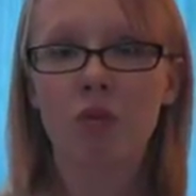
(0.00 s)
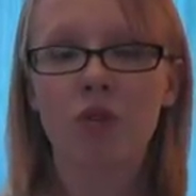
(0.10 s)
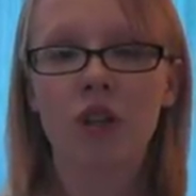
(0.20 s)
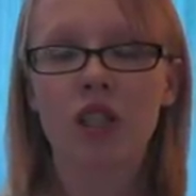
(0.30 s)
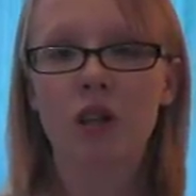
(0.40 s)

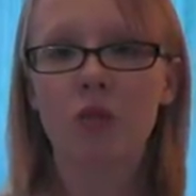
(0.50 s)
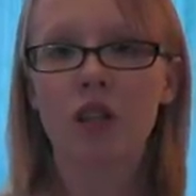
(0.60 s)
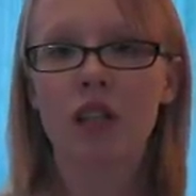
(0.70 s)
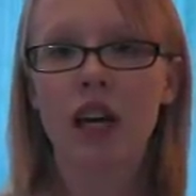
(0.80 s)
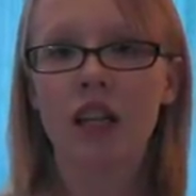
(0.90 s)
before
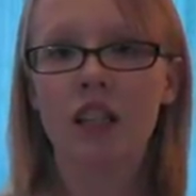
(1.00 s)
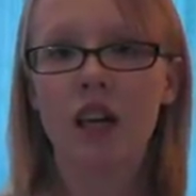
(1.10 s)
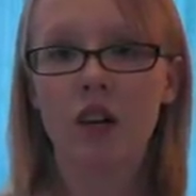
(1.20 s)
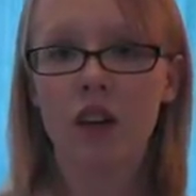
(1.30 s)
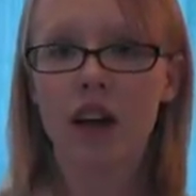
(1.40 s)
someone takes
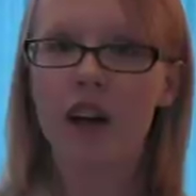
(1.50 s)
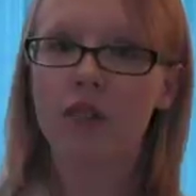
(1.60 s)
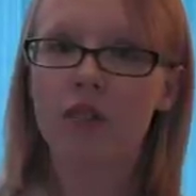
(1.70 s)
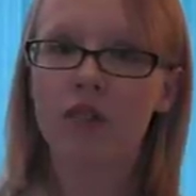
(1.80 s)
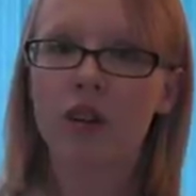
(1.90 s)
their
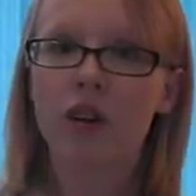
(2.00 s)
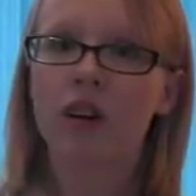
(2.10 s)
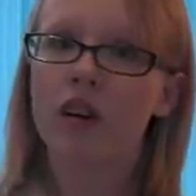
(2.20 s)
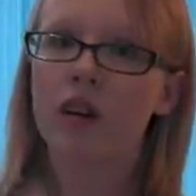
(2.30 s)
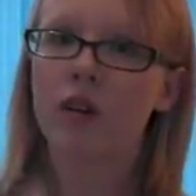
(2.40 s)
life
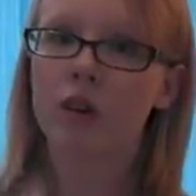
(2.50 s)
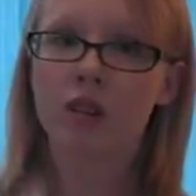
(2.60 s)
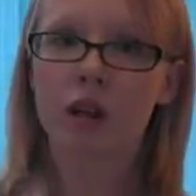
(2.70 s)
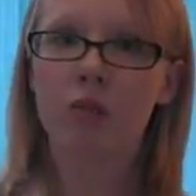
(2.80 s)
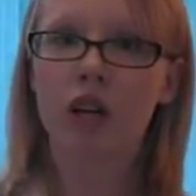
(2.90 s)
or
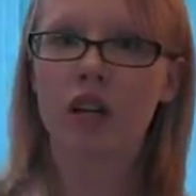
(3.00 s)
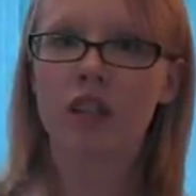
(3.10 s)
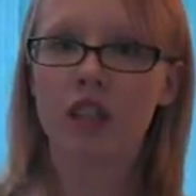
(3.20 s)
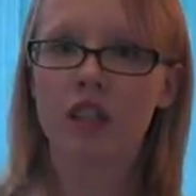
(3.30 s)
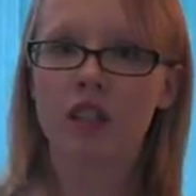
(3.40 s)
someone
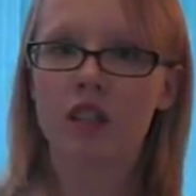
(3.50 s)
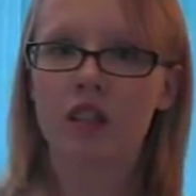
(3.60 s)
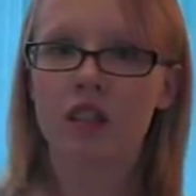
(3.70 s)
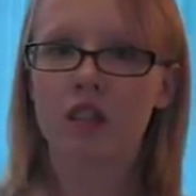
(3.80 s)
else's.